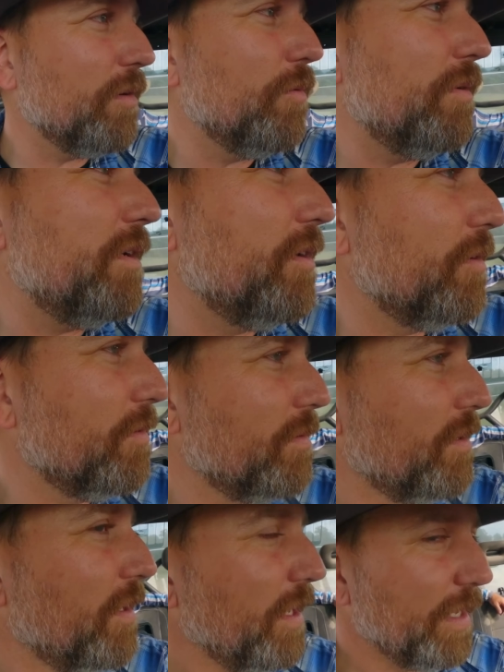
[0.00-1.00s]
I you know
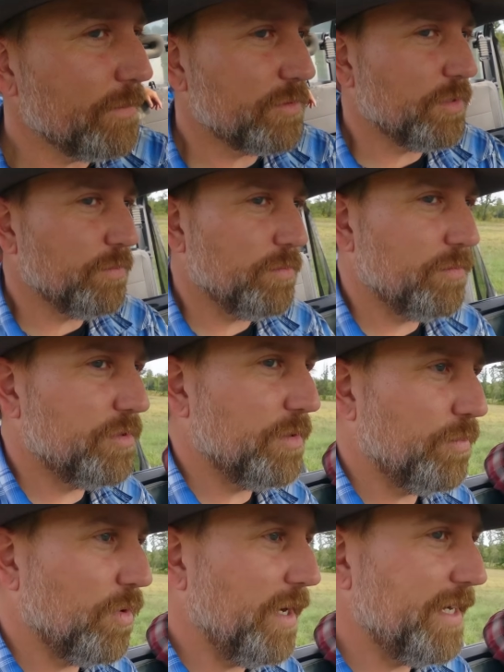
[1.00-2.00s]
am su-
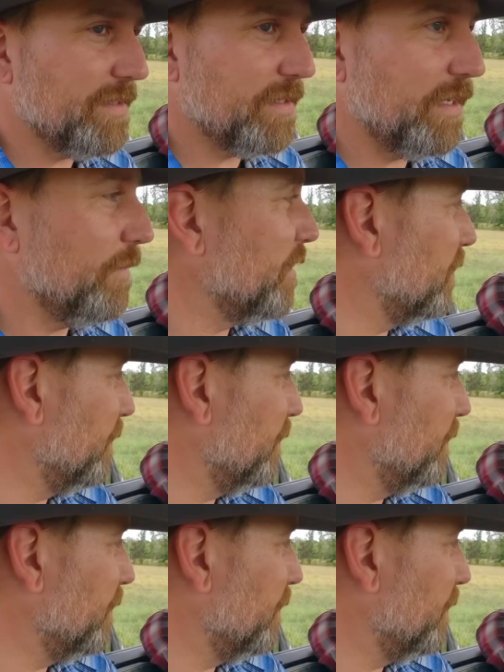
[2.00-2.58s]
surprised that I'm in